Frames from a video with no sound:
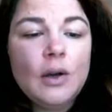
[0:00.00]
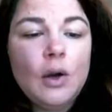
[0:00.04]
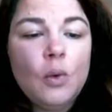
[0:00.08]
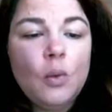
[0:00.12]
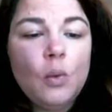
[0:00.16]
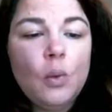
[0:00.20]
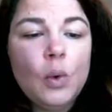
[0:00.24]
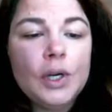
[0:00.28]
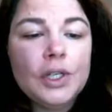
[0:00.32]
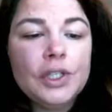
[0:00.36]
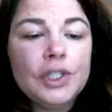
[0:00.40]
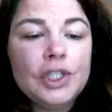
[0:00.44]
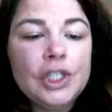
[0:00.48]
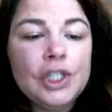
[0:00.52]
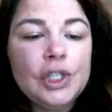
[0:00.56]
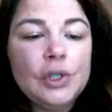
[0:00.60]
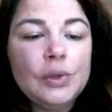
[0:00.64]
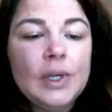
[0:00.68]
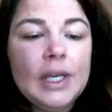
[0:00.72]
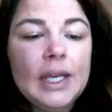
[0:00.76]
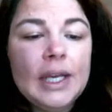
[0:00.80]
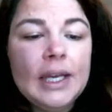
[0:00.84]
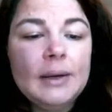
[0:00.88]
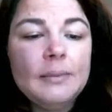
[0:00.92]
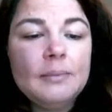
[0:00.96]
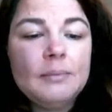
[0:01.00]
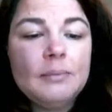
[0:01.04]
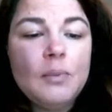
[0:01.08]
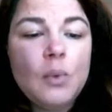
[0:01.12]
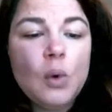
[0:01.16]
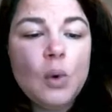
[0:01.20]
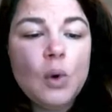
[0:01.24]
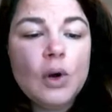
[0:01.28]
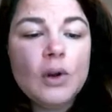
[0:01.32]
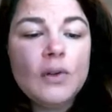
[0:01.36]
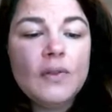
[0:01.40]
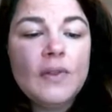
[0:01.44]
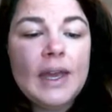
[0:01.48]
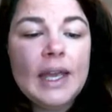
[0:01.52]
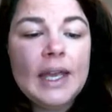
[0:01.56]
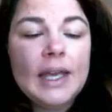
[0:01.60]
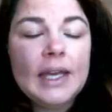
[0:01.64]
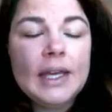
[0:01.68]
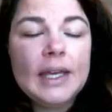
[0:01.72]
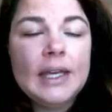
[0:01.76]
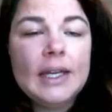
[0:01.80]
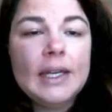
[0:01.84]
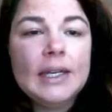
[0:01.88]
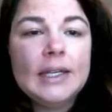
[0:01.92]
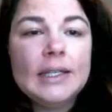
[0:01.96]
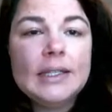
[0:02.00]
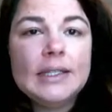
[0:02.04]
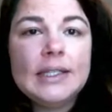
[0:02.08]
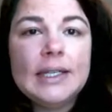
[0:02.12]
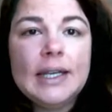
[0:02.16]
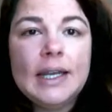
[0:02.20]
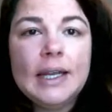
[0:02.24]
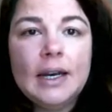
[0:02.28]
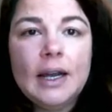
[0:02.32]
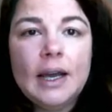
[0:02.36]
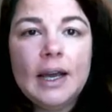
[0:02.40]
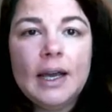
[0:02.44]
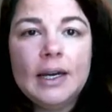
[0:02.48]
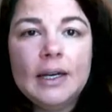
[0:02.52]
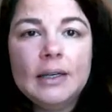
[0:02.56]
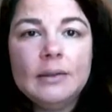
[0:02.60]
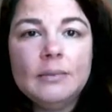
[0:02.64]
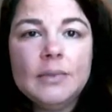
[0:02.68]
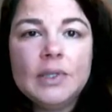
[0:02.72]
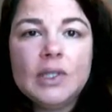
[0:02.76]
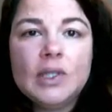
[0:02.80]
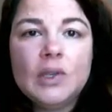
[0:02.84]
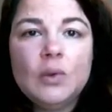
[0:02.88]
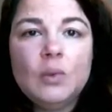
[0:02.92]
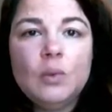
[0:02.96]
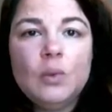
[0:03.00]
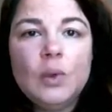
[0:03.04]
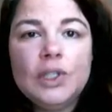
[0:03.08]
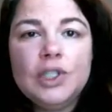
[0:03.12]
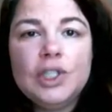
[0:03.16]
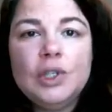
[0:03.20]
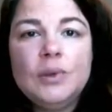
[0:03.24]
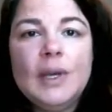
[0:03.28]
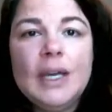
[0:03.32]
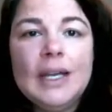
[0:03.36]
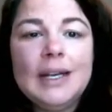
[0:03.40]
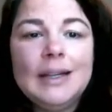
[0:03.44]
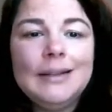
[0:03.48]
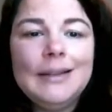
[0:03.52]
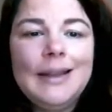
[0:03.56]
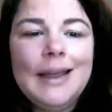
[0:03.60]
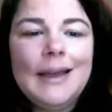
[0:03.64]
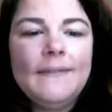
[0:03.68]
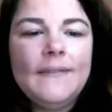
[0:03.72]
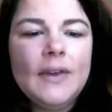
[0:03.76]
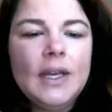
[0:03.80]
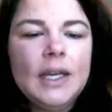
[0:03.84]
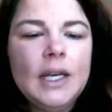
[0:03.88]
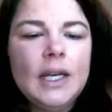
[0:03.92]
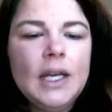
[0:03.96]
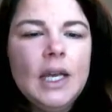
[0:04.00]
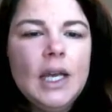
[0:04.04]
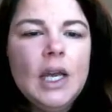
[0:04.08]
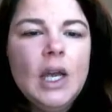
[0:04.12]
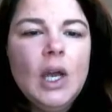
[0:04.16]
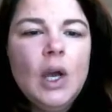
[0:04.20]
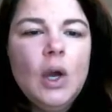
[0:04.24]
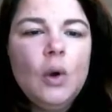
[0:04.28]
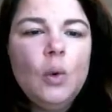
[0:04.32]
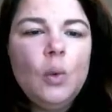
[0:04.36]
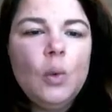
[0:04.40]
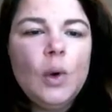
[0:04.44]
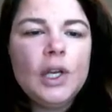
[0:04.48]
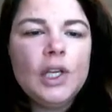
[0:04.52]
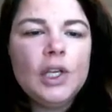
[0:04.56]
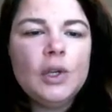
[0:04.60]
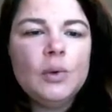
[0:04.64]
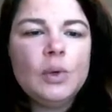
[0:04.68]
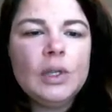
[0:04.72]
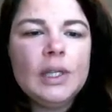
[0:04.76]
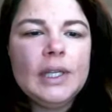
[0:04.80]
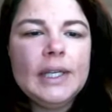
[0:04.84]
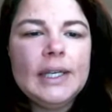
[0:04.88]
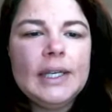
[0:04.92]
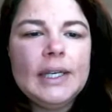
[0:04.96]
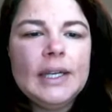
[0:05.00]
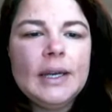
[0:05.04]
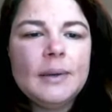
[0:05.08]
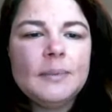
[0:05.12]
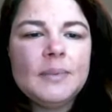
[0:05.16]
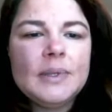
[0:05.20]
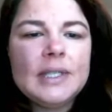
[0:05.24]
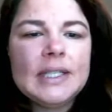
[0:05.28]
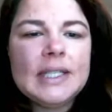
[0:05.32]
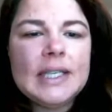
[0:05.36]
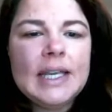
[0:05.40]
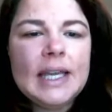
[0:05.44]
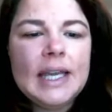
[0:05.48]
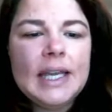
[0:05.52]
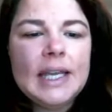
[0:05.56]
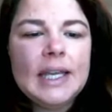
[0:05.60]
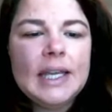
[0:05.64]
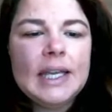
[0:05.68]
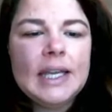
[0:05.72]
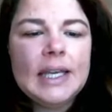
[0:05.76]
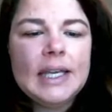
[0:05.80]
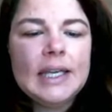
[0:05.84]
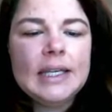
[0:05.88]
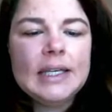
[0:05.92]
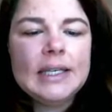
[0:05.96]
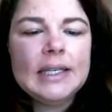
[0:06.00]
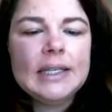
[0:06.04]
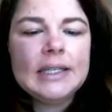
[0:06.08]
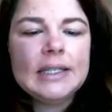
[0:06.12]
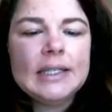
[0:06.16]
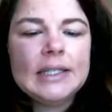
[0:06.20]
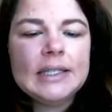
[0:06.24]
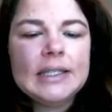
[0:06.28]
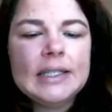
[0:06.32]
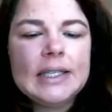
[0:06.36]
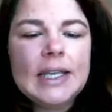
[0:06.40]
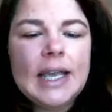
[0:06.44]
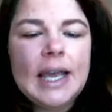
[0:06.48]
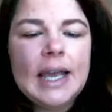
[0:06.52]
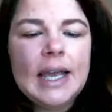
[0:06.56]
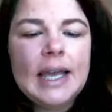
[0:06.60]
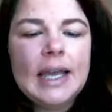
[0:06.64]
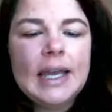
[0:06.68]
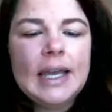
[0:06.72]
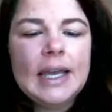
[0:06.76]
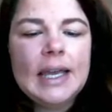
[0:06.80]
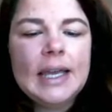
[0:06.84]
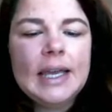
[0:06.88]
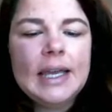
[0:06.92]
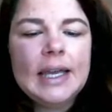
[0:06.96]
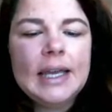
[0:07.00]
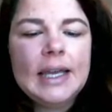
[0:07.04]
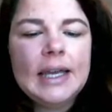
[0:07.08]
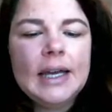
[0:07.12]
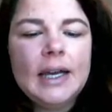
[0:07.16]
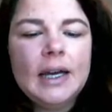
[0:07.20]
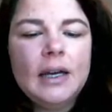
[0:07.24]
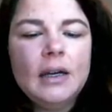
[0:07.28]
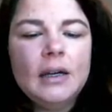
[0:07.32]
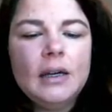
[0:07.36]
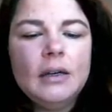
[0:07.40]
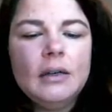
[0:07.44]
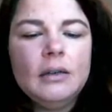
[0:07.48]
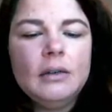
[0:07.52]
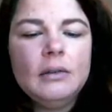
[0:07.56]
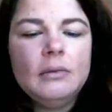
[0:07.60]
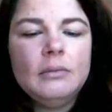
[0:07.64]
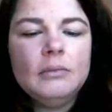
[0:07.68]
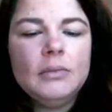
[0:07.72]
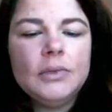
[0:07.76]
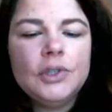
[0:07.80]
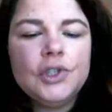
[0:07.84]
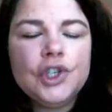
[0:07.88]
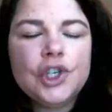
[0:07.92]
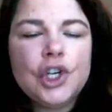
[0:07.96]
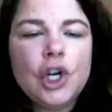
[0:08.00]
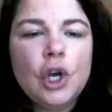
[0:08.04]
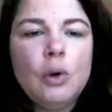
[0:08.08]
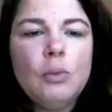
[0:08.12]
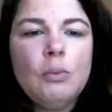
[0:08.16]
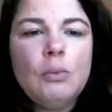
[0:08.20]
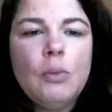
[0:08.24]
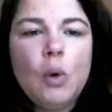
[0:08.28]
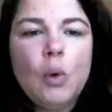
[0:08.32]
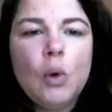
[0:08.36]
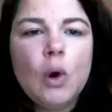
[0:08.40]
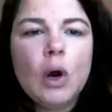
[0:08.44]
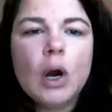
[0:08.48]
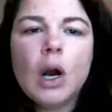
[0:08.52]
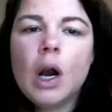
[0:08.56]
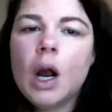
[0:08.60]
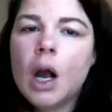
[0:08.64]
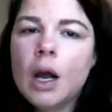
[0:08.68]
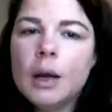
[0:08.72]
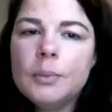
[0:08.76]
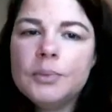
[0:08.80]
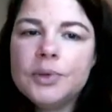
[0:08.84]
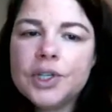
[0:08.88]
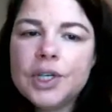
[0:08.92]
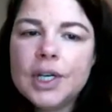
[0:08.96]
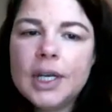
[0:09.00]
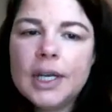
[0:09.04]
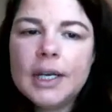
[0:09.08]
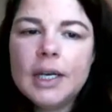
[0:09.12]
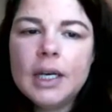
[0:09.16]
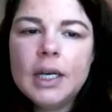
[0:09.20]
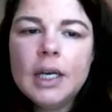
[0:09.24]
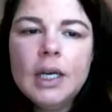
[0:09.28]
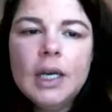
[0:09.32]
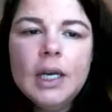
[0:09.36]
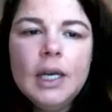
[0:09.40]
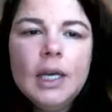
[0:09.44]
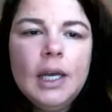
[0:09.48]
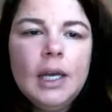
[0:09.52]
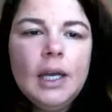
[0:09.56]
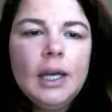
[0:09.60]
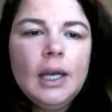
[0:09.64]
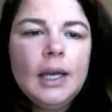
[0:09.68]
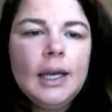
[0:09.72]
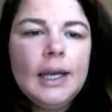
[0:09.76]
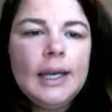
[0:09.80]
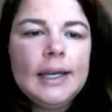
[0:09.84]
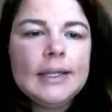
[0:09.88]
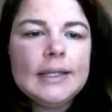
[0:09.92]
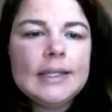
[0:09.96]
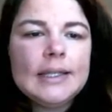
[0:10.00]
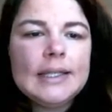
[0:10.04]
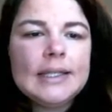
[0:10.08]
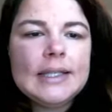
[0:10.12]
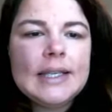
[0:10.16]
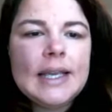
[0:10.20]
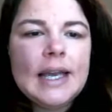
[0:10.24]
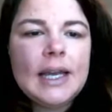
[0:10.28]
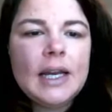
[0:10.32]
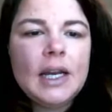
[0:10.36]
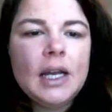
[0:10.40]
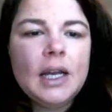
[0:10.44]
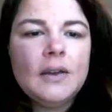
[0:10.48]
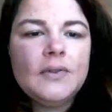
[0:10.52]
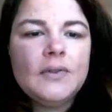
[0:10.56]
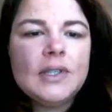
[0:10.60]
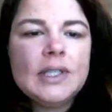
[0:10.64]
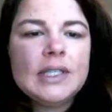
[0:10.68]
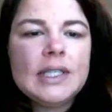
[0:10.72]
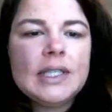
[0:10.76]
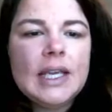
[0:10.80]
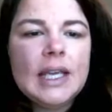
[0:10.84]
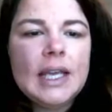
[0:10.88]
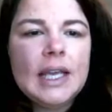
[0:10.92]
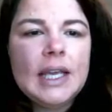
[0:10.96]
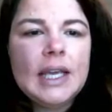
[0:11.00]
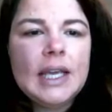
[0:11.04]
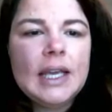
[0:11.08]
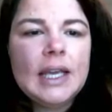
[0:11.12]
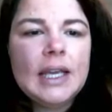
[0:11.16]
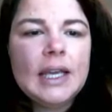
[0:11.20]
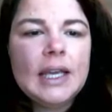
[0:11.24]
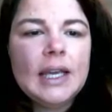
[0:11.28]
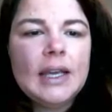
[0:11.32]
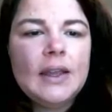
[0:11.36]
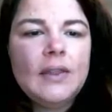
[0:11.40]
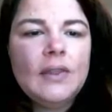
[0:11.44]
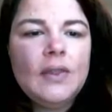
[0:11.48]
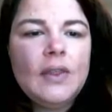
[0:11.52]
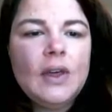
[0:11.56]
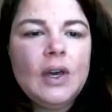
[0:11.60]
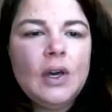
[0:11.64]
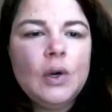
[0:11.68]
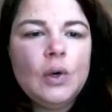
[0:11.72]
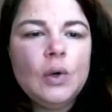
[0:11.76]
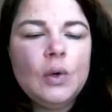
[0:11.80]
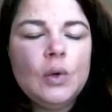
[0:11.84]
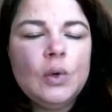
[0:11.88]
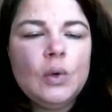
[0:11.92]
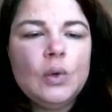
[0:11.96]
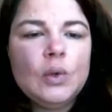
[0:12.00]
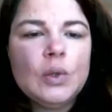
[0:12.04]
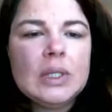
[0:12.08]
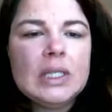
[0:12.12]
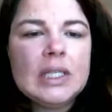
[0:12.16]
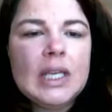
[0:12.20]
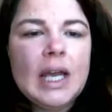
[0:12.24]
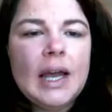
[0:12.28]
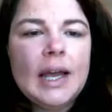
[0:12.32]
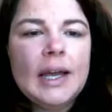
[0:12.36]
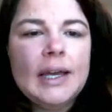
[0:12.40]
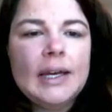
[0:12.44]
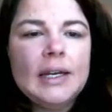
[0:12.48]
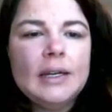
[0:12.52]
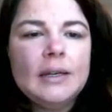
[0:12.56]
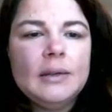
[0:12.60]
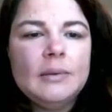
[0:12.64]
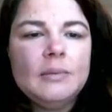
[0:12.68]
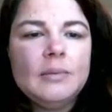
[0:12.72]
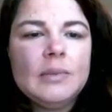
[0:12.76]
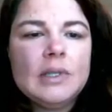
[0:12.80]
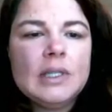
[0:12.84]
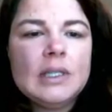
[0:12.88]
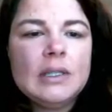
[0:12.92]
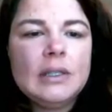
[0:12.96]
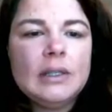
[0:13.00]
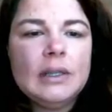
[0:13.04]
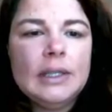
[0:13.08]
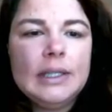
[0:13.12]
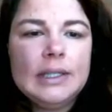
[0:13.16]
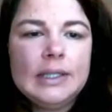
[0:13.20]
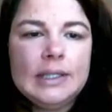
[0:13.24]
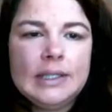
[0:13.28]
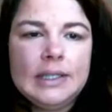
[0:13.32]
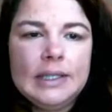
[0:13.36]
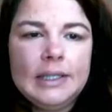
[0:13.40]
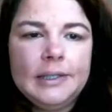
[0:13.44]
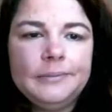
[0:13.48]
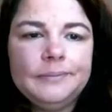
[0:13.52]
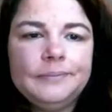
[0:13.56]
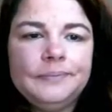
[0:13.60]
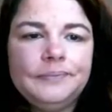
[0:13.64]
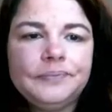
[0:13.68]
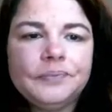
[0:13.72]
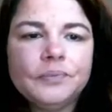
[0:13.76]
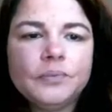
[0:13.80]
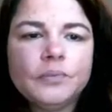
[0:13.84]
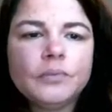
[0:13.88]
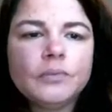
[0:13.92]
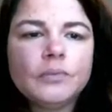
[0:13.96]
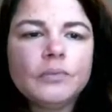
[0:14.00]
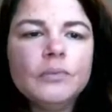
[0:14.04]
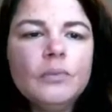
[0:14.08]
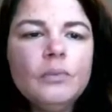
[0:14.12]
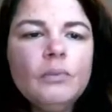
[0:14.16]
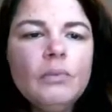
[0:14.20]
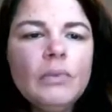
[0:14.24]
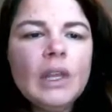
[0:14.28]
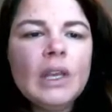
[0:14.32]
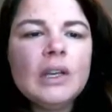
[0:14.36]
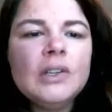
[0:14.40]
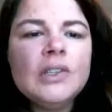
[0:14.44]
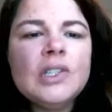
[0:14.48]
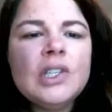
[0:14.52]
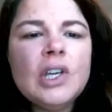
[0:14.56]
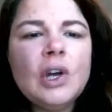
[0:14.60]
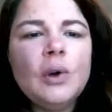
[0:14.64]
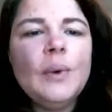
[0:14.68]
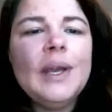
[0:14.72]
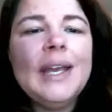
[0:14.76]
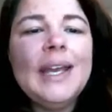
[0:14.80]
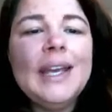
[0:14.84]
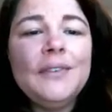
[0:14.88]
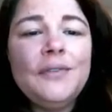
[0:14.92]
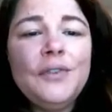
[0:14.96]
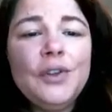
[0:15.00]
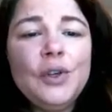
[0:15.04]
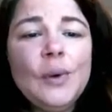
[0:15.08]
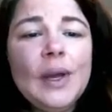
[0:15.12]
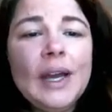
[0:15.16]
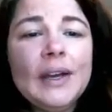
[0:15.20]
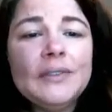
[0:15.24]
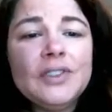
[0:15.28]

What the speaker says: Once you get more than 10 items, so once you hit 11, what you will end up seeing is a show more option instead of seeing those items listed. So if you have